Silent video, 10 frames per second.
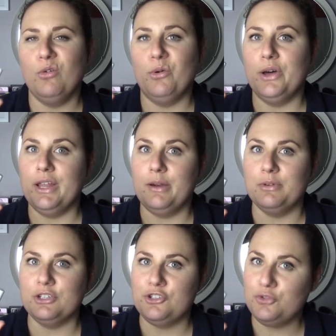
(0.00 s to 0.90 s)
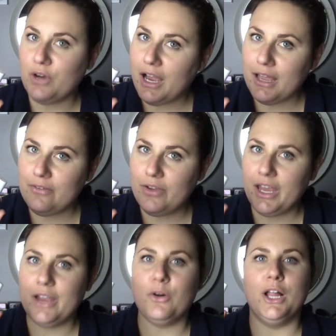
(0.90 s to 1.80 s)
while I was
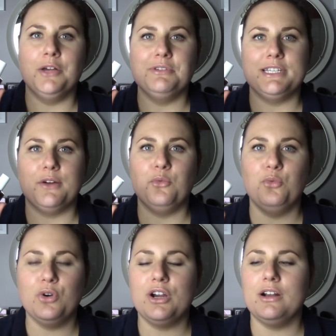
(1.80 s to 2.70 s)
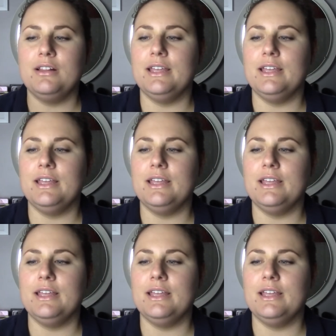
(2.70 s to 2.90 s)
driving, while I was at work.